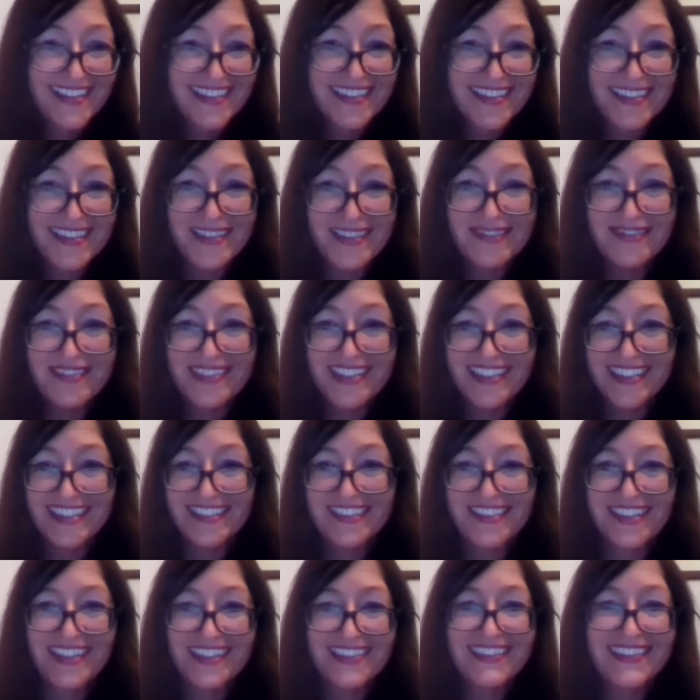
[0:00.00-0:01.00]
that will be
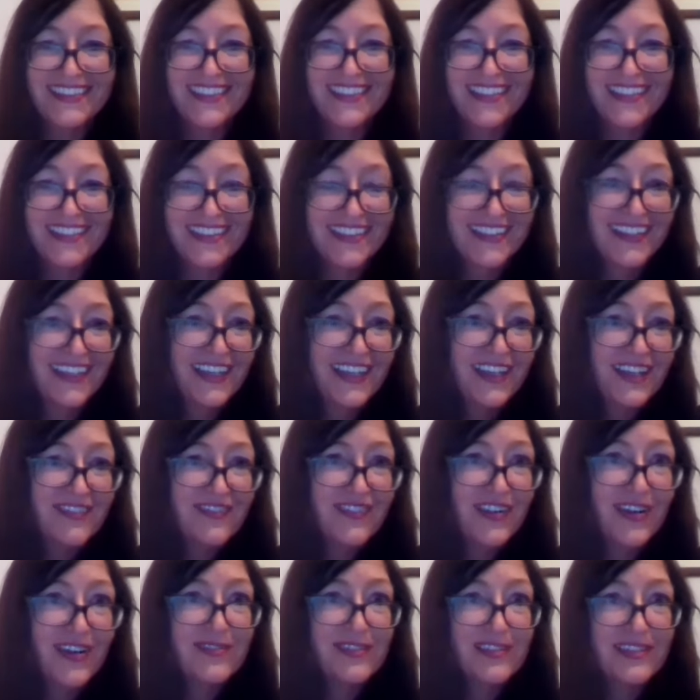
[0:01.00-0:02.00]
interesting.
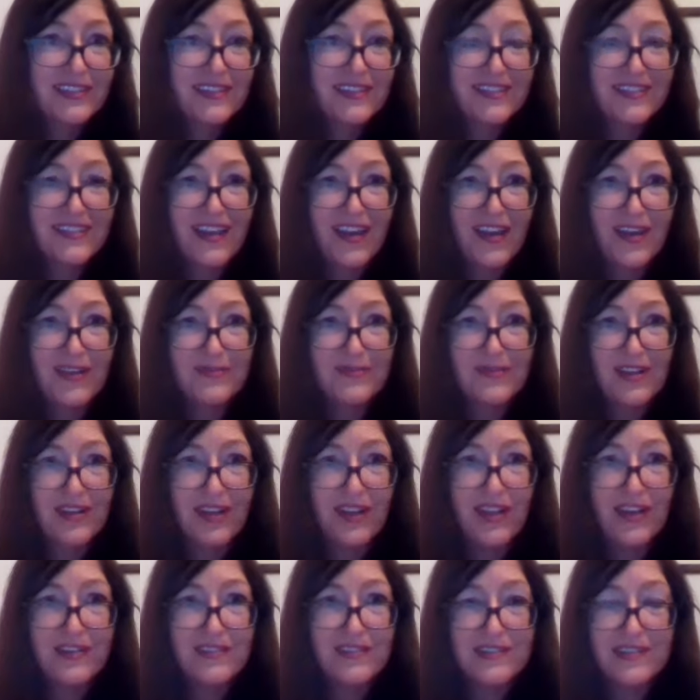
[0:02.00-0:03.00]
Right, I'm going to
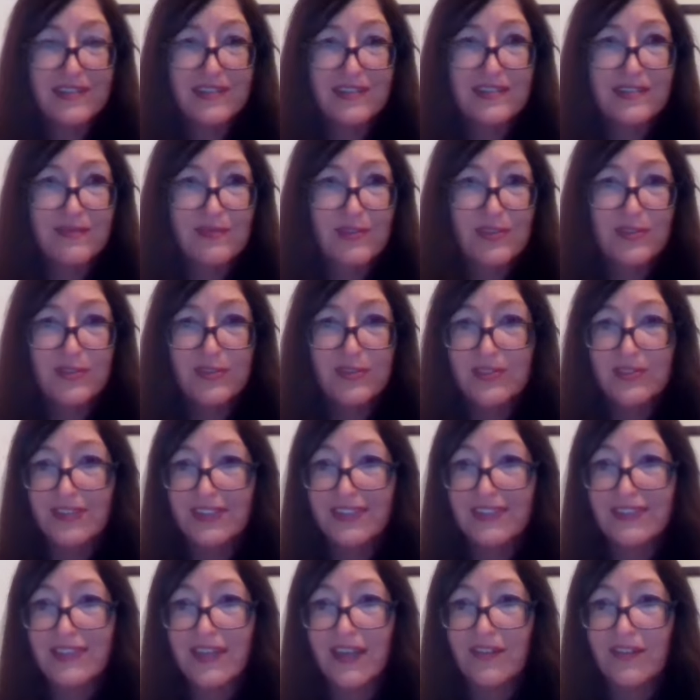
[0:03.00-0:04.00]
close this
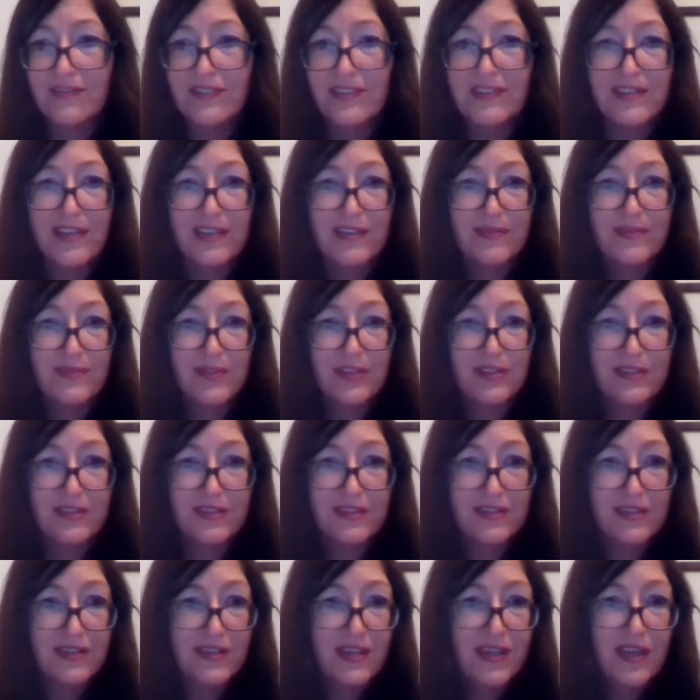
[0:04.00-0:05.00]
recording down, and then I'm going
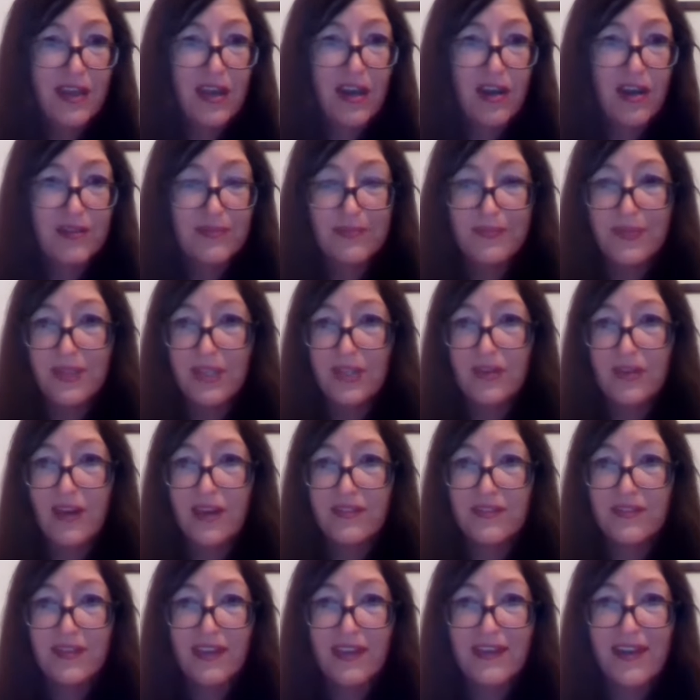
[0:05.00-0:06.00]
to unmute,
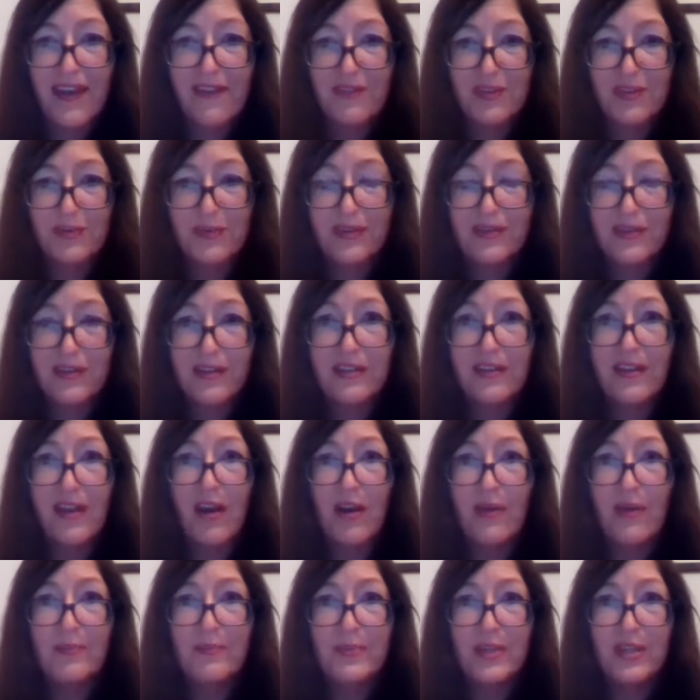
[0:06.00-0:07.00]
and then everyone can
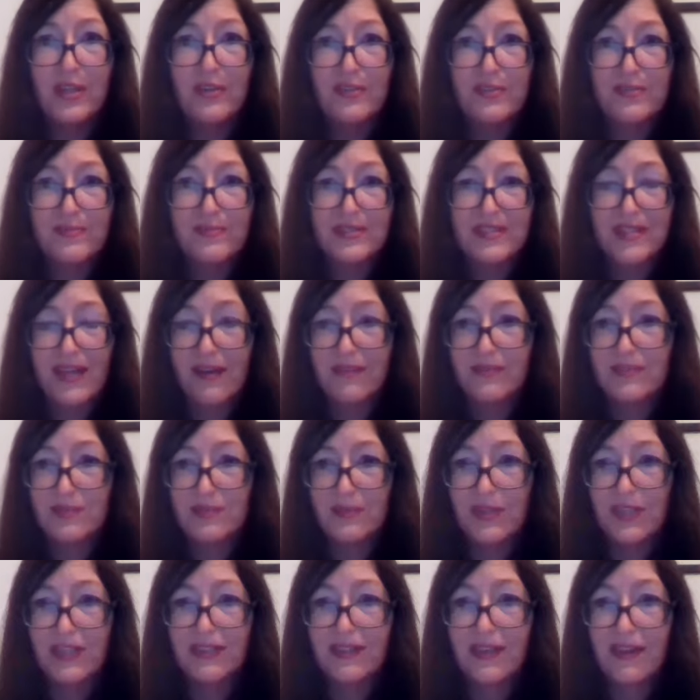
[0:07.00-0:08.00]
unmute themselves and
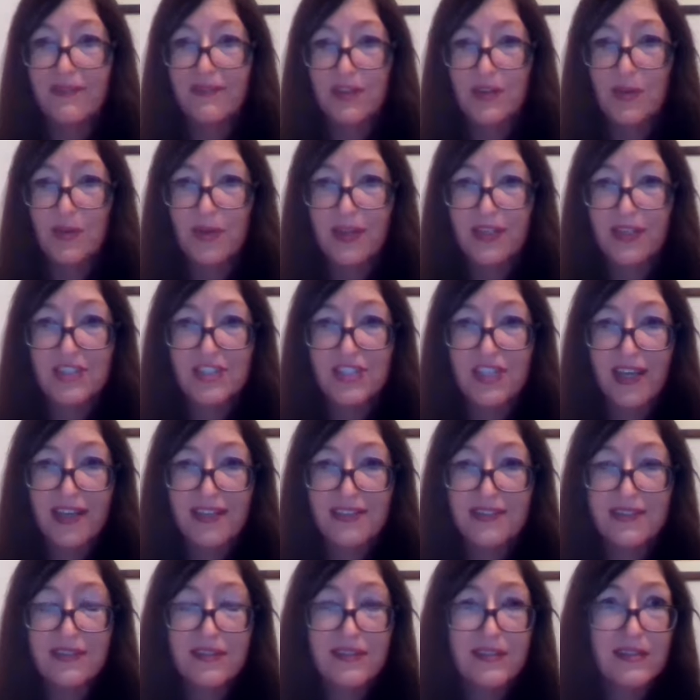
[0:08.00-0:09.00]
we can have a quick chat
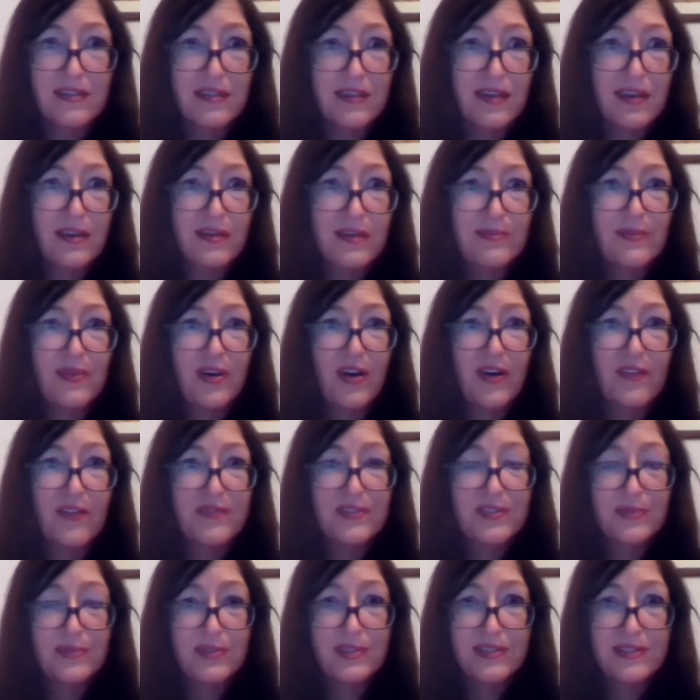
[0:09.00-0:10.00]

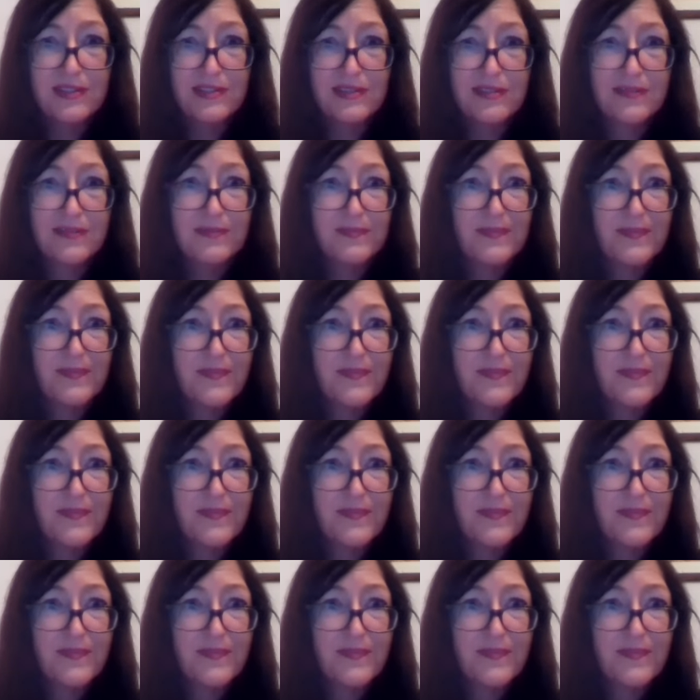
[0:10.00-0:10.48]
afterwards.